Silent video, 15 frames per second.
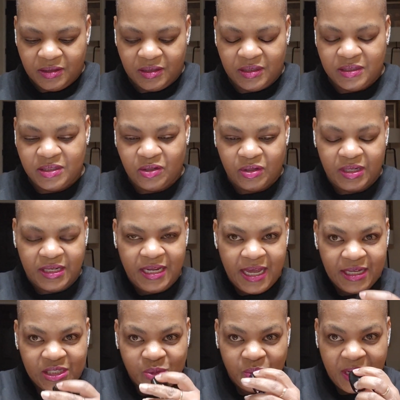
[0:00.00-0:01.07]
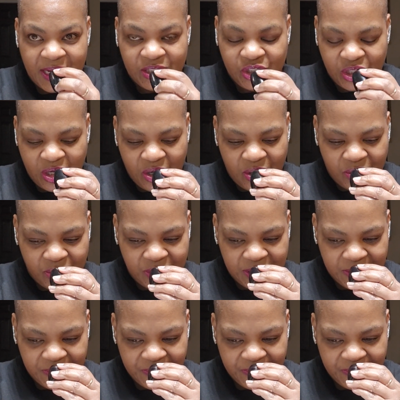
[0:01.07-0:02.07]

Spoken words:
So the next one I chose